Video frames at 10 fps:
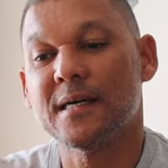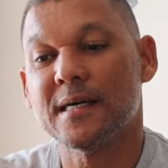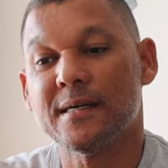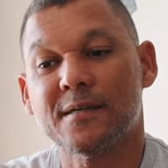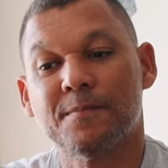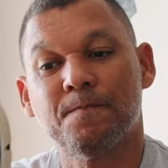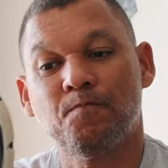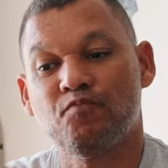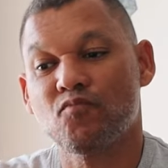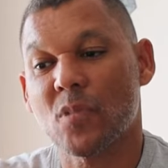
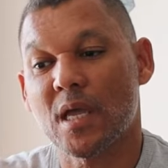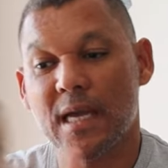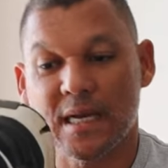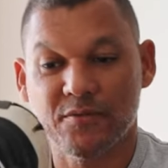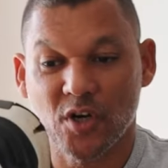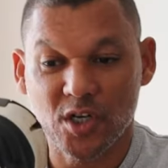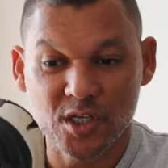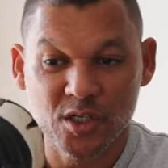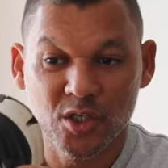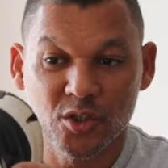And I've
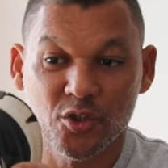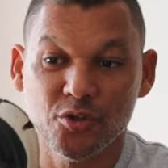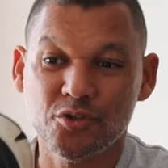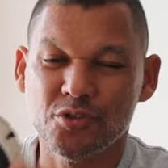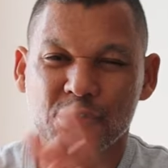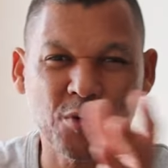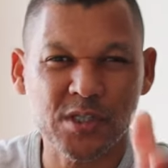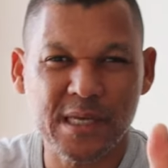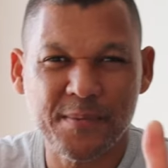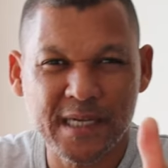gotten new shoes. It
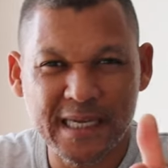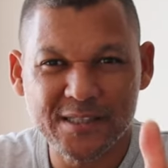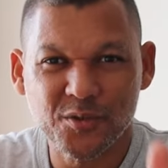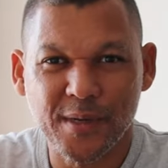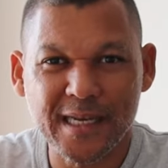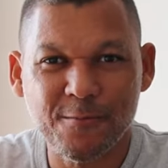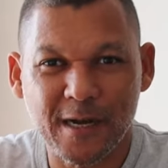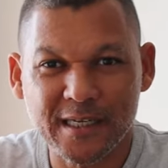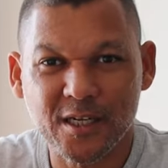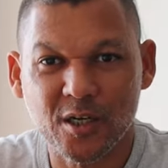was happening at
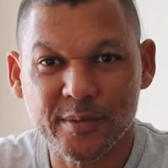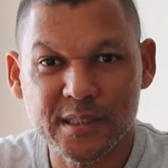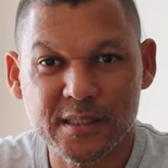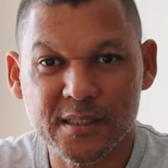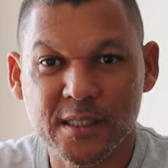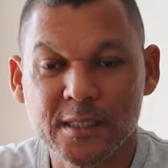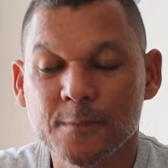21 kilometers.